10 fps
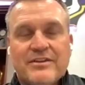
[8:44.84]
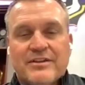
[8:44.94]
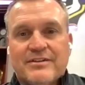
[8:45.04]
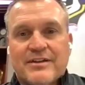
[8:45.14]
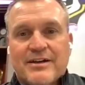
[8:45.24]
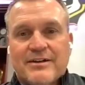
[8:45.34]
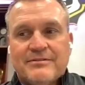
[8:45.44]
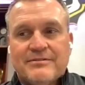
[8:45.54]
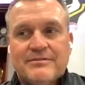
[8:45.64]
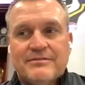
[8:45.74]
that,
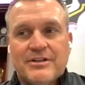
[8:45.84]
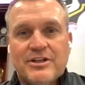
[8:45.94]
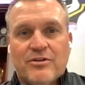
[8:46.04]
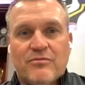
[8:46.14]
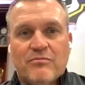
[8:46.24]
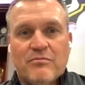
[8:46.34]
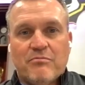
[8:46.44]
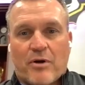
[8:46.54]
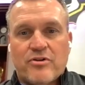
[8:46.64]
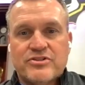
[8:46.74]
you know,
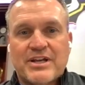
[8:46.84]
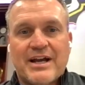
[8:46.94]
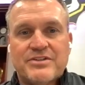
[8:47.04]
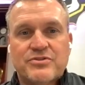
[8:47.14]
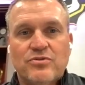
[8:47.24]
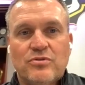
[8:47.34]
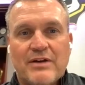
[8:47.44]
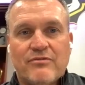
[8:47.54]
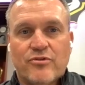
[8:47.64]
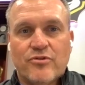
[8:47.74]
Burns High School,
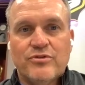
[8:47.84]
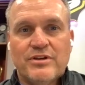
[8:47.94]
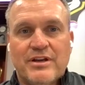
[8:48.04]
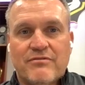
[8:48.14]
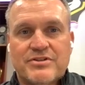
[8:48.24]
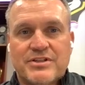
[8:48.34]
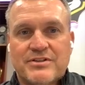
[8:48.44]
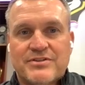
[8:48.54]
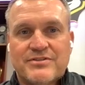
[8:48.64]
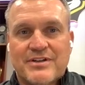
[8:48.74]
I've recruited ever
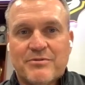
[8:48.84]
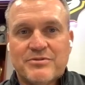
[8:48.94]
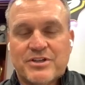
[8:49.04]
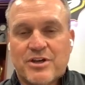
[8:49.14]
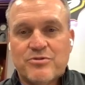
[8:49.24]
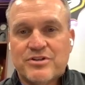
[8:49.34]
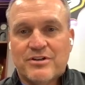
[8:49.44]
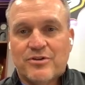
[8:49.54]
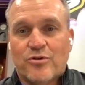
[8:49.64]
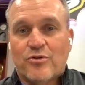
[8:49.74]
since I was the coach
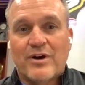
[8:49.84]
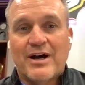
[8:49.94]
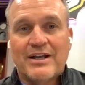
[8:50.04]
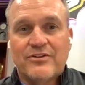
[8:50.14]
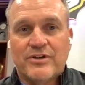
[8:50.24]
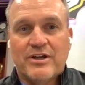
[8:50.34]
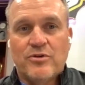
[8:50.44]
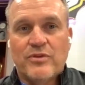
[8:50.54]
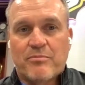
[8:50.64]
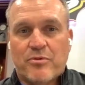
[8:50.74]
at Lenoir Rhyne. So I
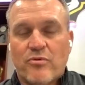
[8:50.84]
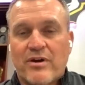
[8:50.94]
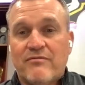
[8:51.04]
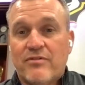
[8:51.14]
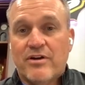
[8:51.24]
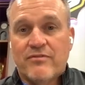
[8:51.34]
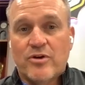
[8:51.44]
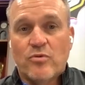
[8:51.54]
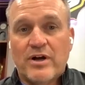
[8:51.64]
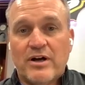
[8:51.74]
know that program very,
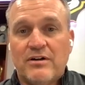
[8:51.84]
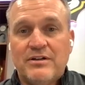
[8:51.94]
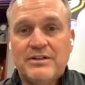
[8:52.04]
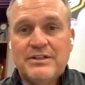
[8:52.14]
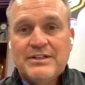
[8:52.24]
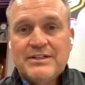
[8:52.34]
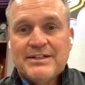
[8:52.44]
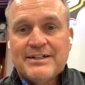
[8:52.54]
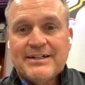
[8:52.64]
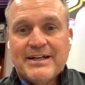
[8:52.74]
very well.
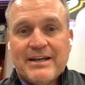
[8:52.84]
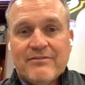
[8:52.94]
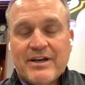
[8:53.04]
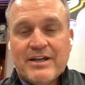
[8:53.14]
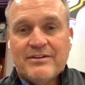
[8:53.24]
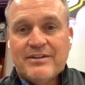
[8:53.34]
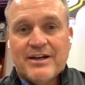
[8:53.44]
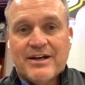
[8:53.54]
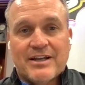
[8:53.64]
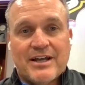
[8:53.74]
And I've had
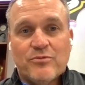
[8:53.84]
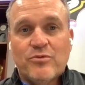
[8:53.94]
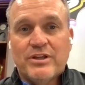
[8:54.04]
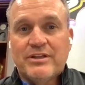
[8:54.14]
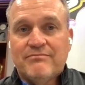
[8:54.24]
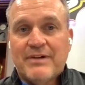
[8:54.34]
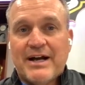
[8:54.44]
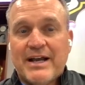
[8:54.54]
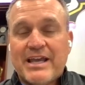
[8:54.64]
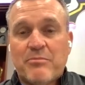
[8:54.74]
a lot of really
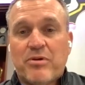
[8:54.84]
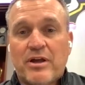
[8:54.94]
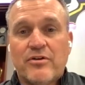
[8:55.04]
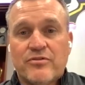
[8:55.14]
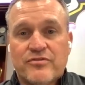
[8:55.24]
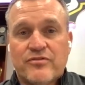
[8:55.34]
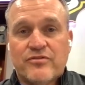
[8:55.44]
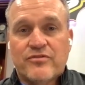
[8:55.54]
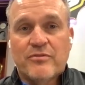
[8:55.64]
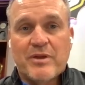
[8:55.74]
high-end players
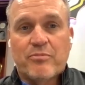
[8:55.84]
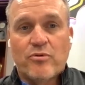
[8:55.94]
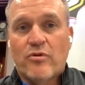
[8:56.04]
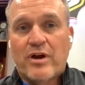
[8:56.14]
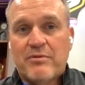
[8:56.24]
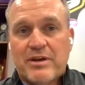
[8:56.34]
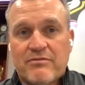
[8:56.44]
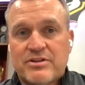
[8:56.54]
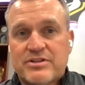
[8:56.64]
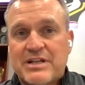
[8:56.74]
from that program at
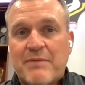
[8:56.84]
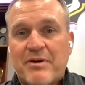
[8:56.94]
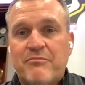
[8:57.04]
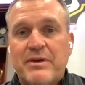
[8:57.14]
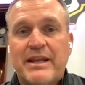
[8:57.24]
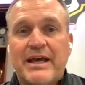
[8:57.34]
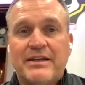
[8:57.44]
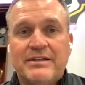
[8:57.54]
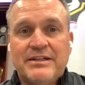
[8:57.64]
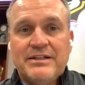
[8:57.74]
every stop I've been
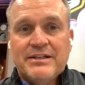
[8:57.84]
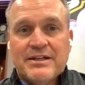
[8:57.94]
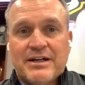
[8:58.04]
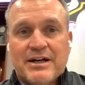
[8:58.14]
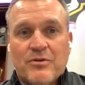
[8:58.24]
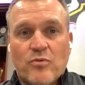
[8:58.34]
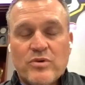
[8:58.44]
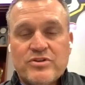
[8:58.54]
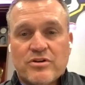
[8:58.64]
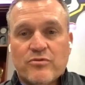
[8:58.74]
at.
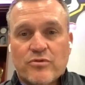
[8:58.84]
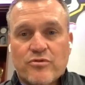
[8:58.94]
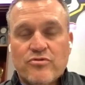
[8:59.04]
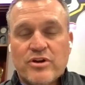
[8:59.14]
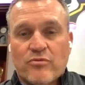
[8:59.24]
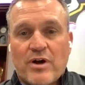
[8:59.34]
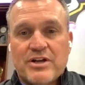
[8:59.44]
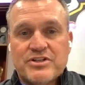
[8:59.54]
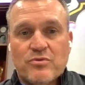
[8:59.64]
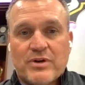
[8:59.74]
We started recruiting
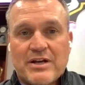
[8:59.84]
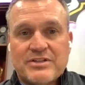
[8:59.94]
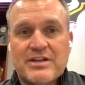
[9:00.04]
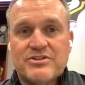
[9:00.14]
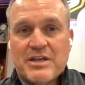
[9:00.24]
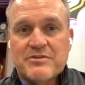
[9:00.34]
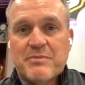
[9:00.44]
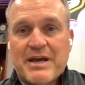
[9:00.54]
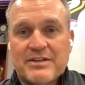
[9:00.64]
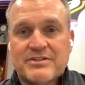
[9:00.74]
Raji when I was at
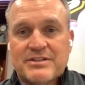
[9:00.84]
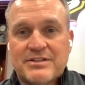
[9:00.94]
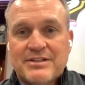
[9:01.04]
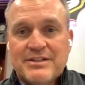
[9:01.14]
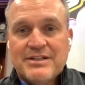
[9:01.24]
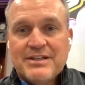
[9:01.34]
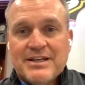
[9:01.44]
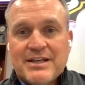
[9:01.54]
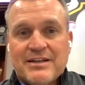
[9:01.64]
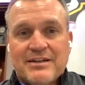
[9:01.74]
James Madison,
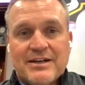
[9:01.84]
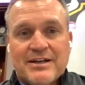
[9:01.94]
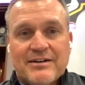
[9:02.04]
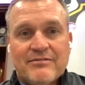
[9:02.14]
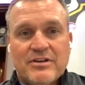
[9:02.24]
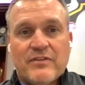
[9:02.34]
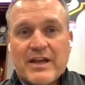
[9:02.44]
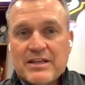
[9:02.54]
and you know, that